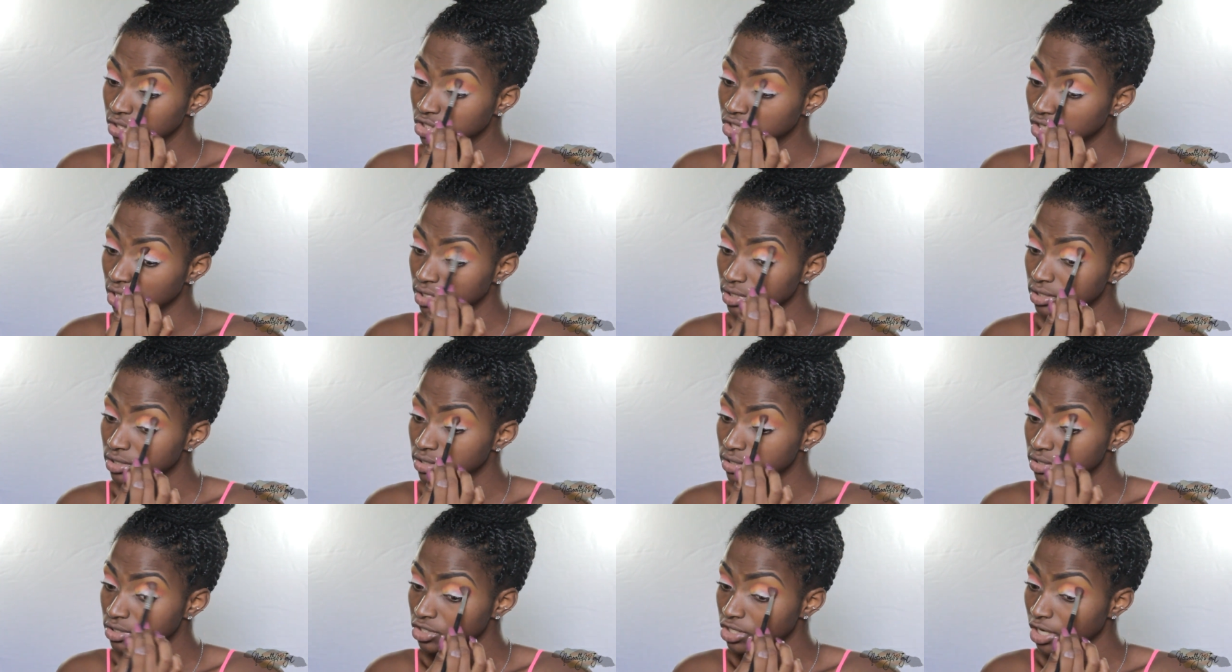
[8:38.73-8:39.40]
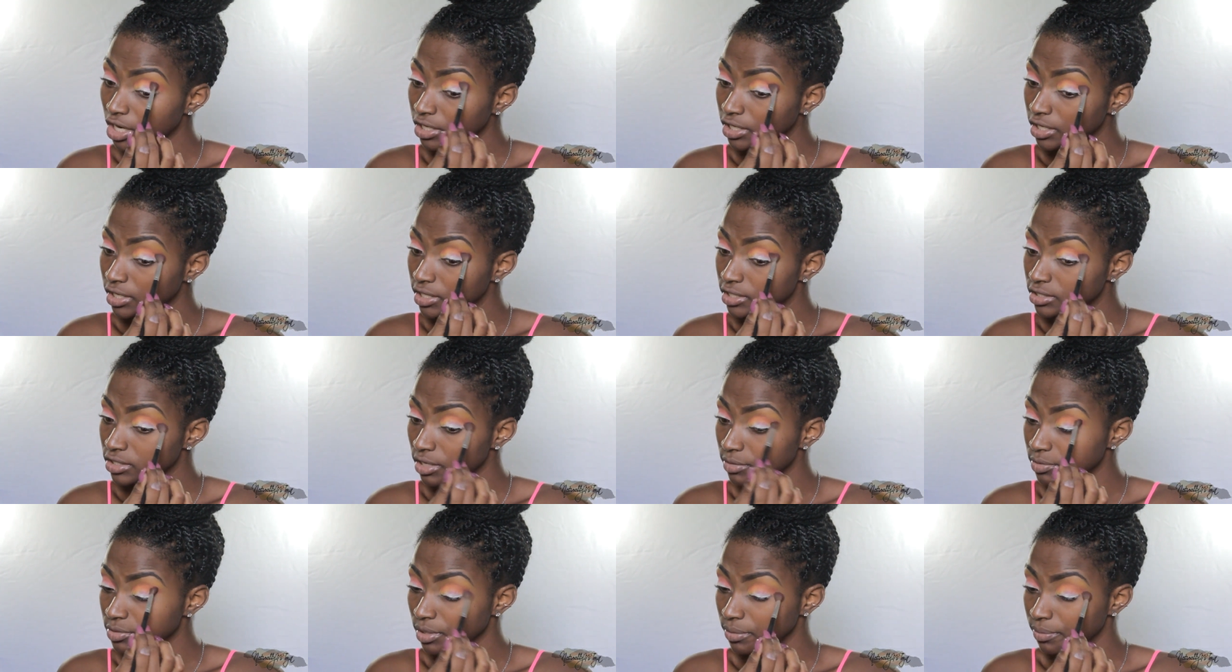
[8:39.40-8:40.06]
Just check the
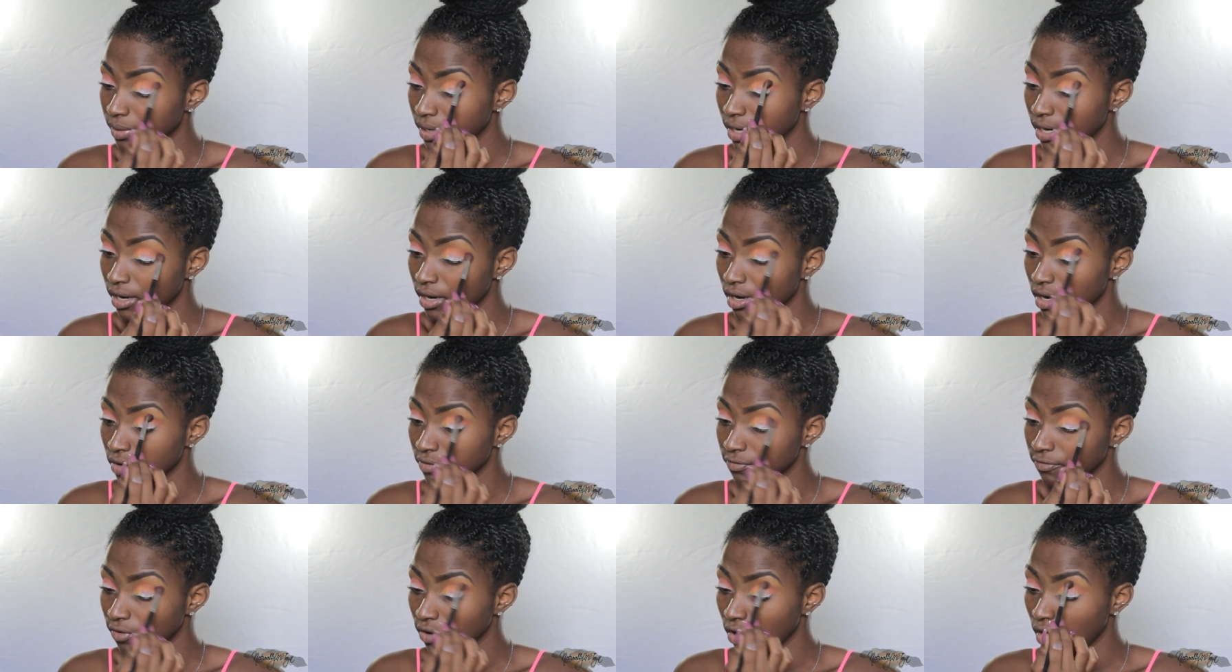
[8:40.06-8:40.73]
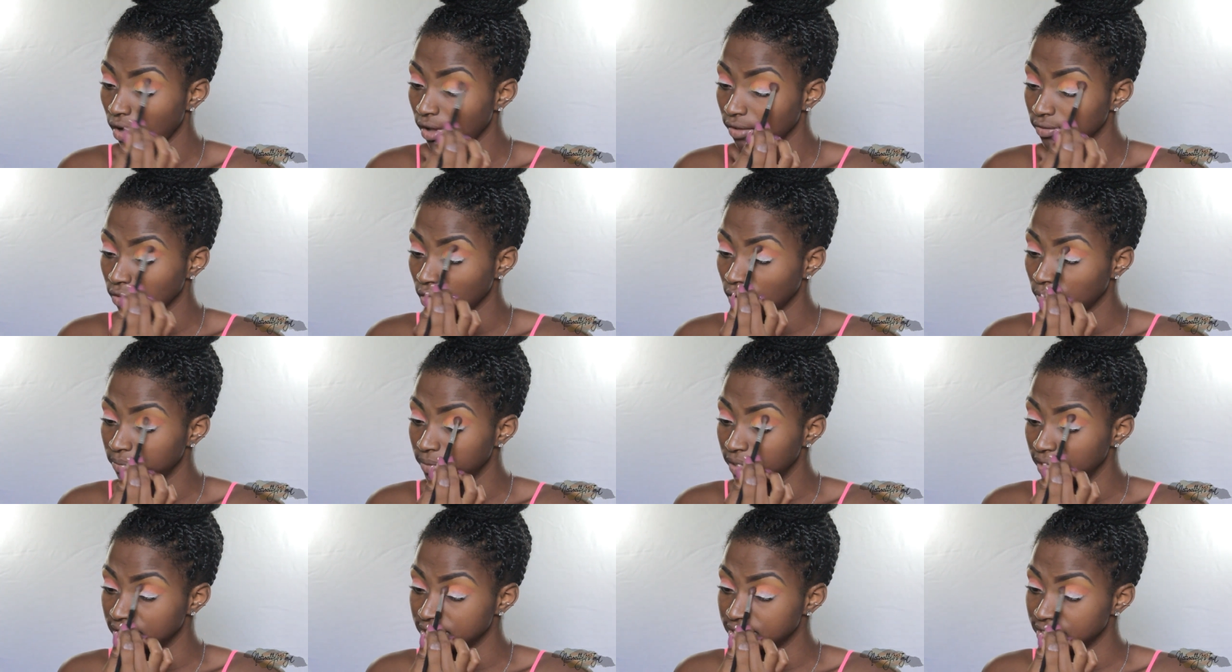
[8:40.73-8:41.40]
description bar for all the
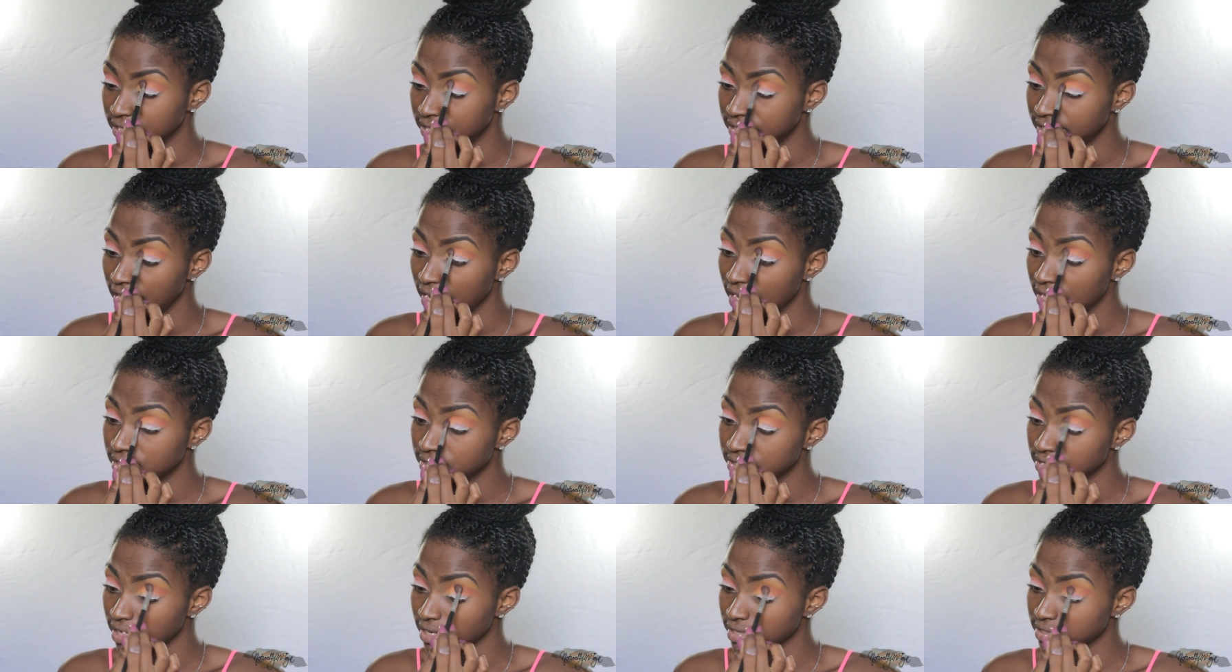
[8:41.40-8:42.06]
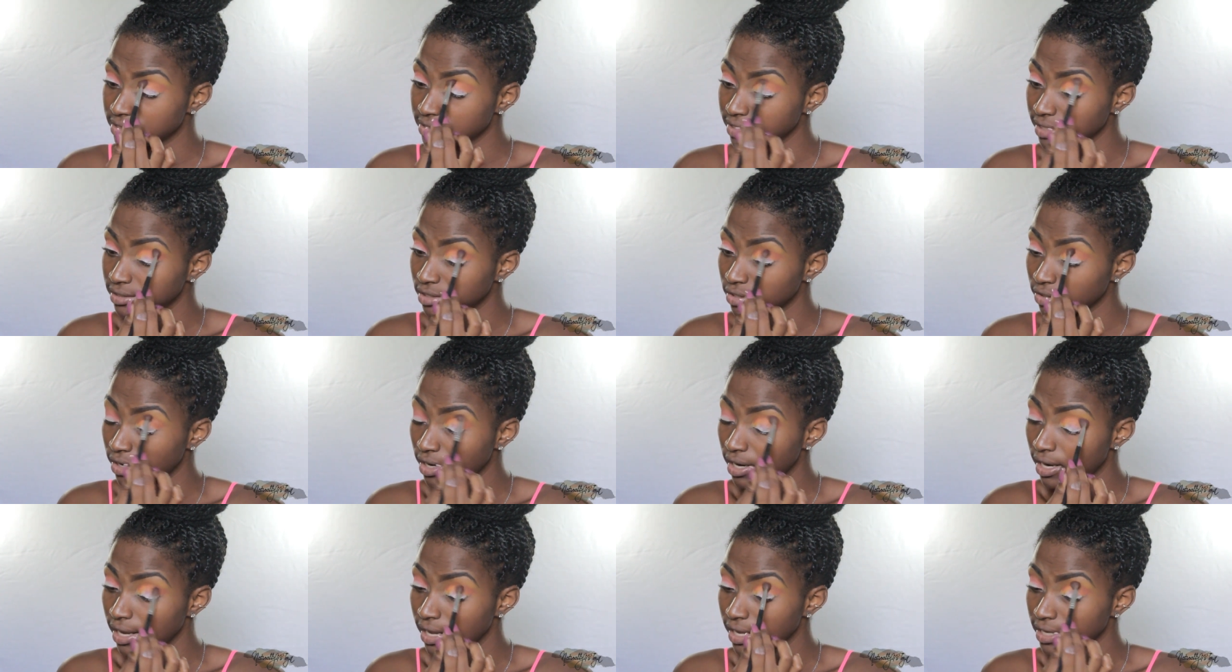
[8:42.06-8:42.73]
updated dates,
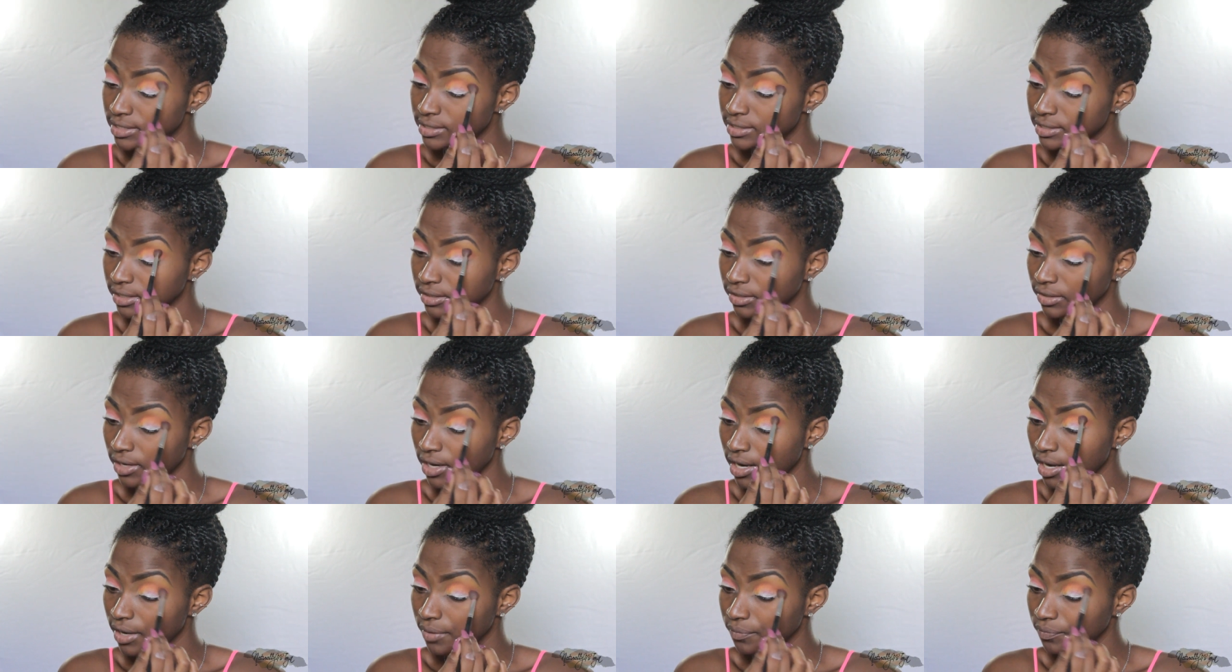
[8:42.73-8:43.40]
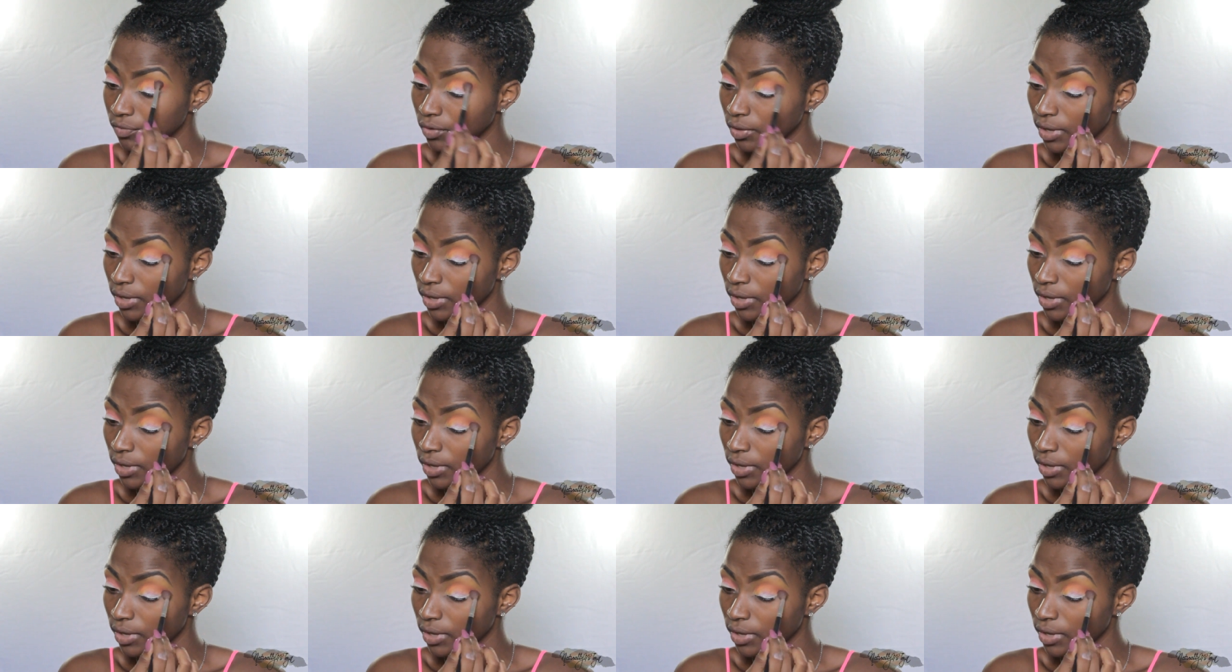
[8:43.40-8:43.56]
etc, etc.